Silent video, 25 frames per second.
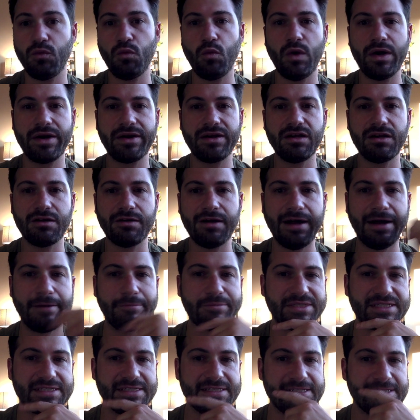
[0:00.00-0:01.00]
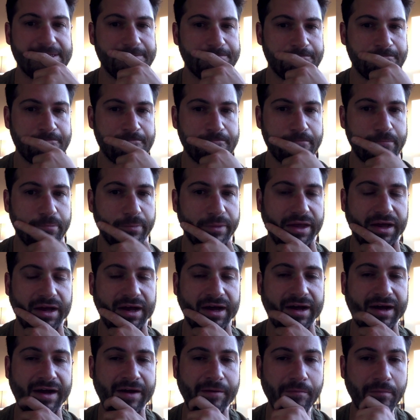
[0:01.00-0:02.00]
what are your options?
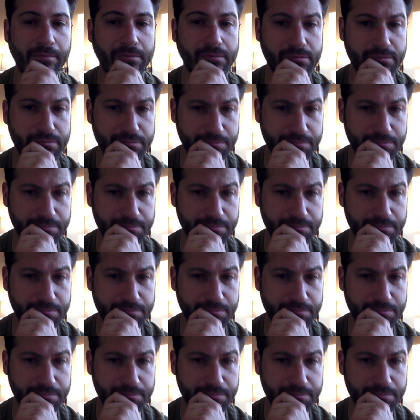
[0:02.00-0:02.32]
And